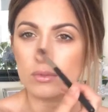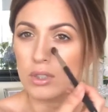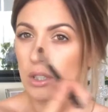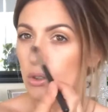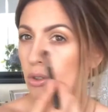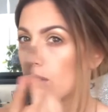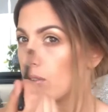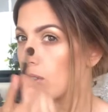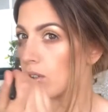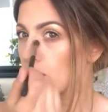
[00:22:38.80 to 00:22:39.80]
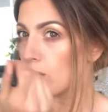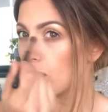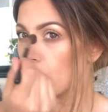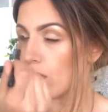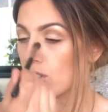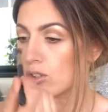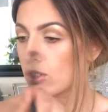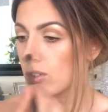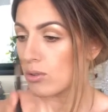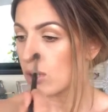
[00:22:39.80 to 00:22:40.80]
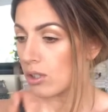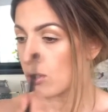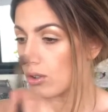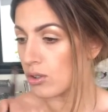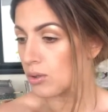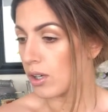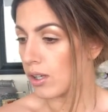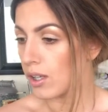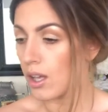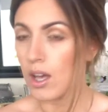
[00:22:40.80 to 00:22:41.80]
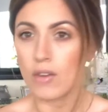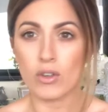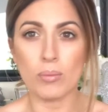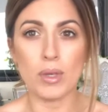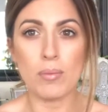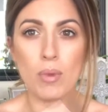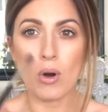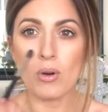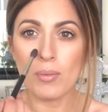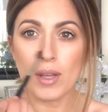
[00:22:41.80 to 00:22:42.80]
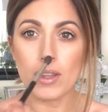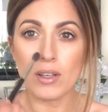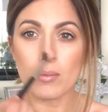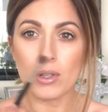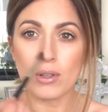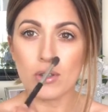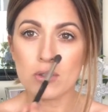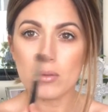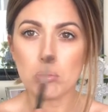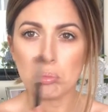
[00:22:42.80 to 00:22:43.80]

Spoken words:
Really good if you're in a quick rush and you still need a contour. I've got a big bulb at the end of my nose,